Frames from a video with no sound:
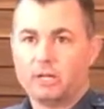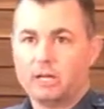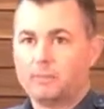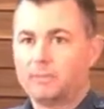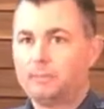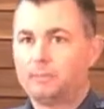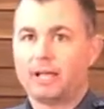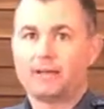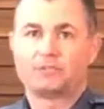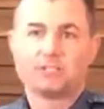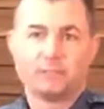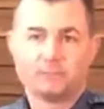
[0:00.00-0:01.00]
People have
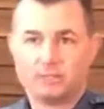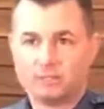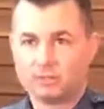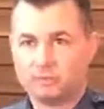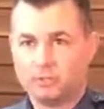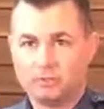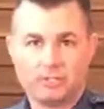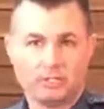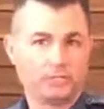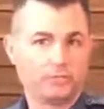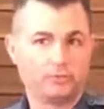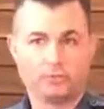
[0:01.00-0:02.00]
substance abuse
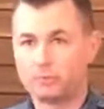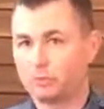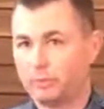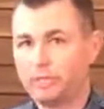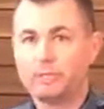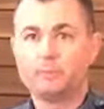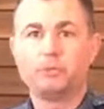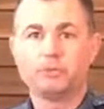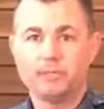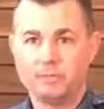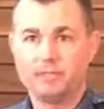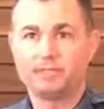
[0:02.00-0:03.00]
issues. We can put
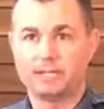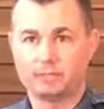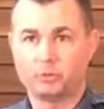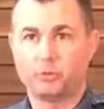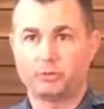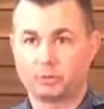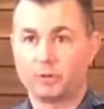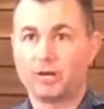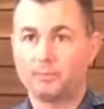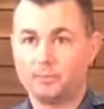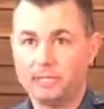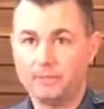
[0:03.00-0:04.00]
them in touch with the
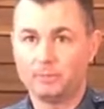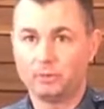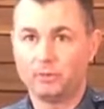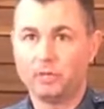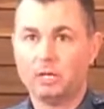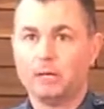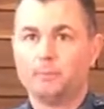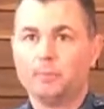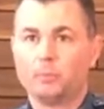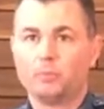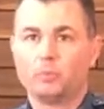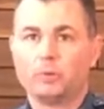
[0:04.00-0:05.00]
right people.
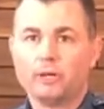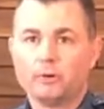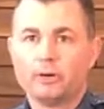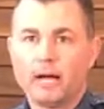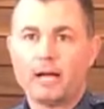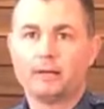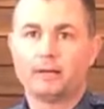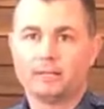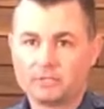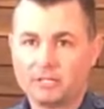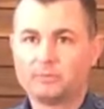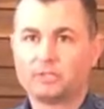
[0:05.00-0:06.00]
They're not
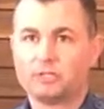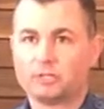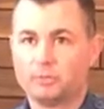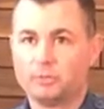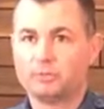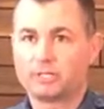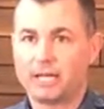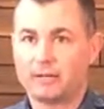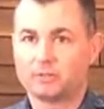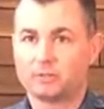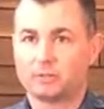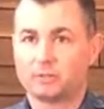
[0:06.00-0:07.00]
substance abuse
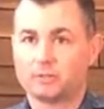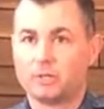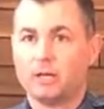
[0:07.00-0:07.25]
counselors.